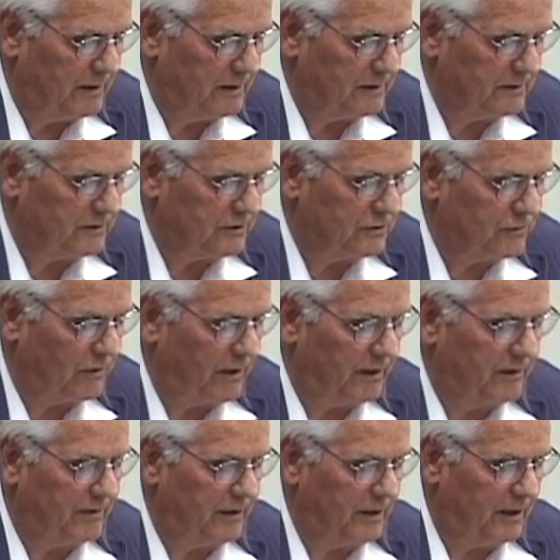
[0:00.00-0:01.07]
and
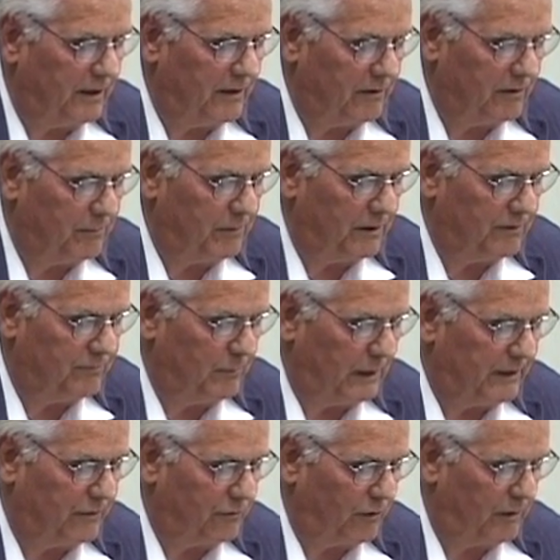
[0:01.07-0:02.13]
strike the air above
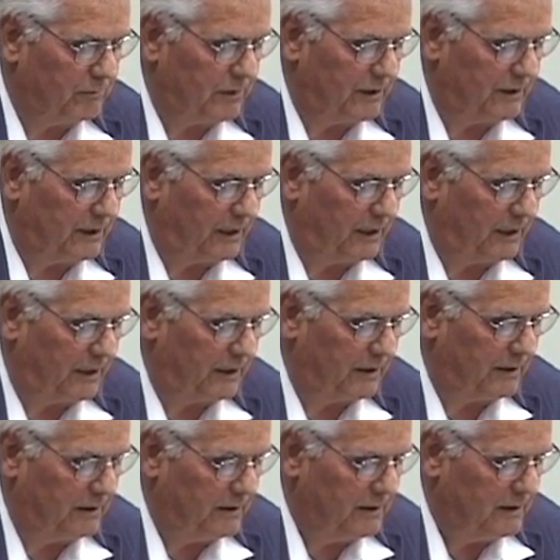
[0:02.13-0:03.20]
my trembling
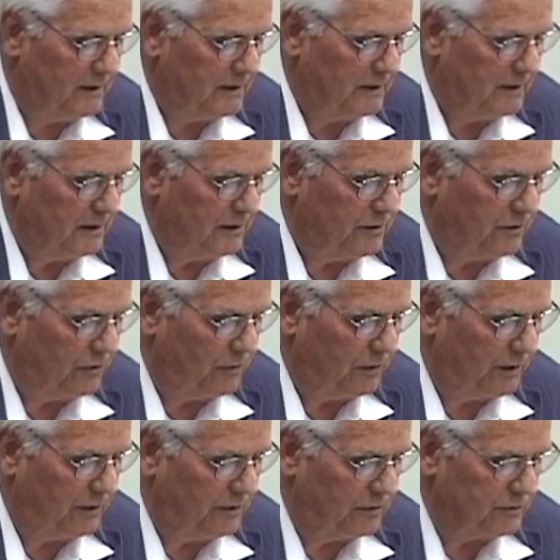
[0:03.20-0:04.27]
hand,
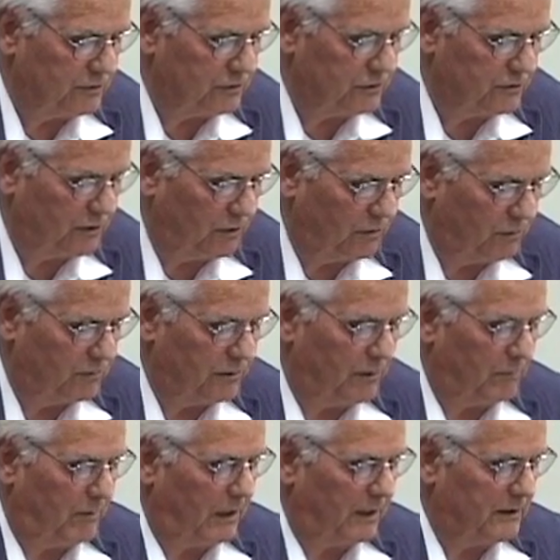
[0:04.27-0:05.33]
turning to stone the
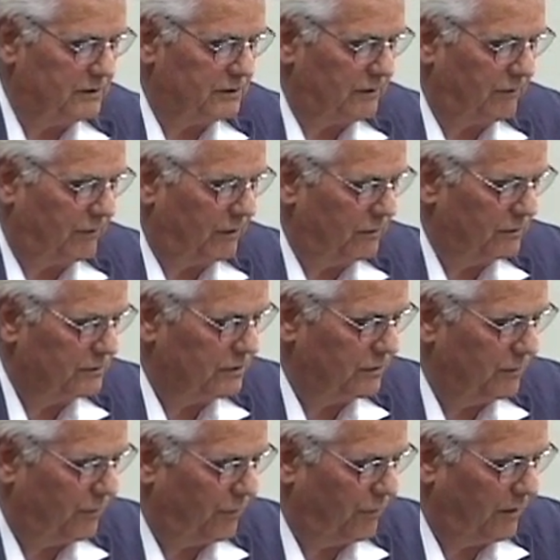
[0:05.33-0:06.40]
minds of those
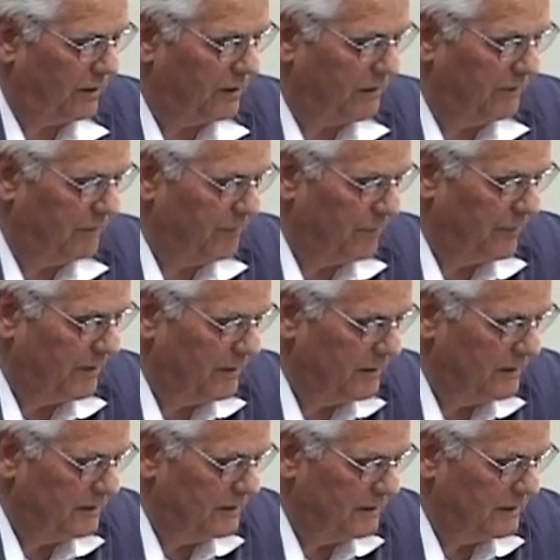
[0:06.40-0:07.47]
who think
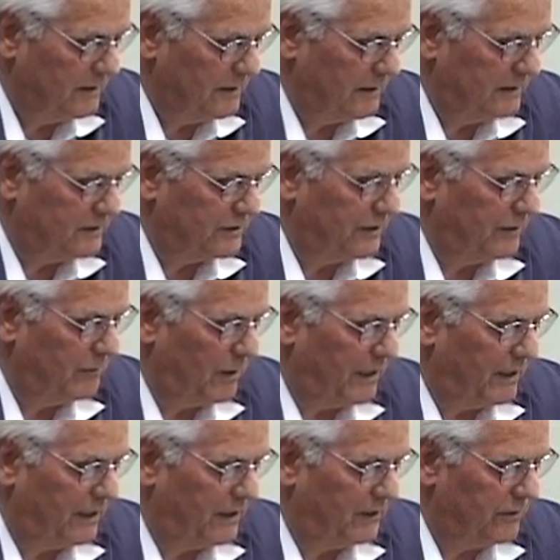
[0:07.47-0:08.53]
they see
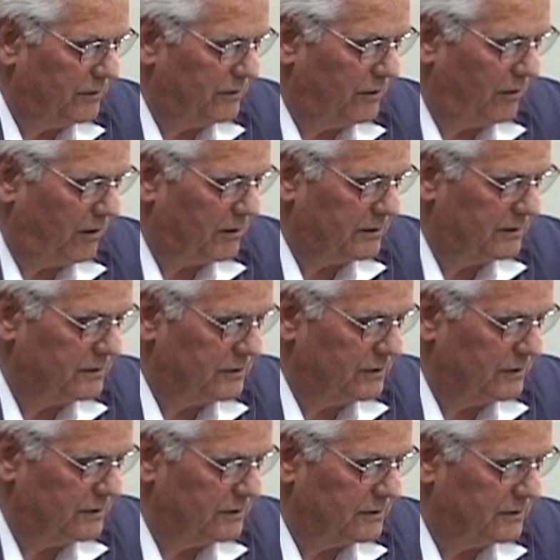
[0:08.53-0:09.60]
my inner
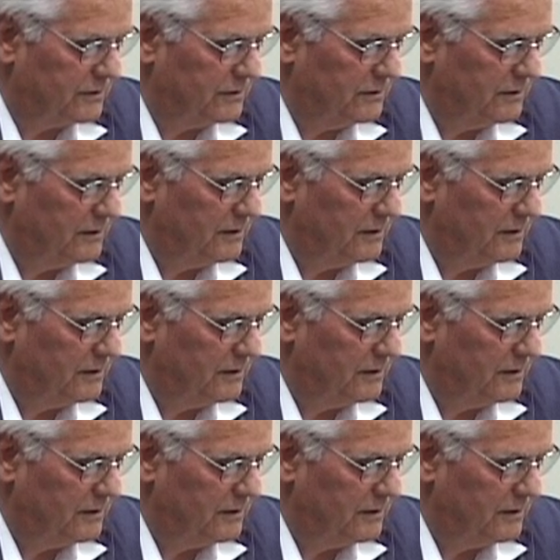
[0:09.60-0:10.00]
darknesses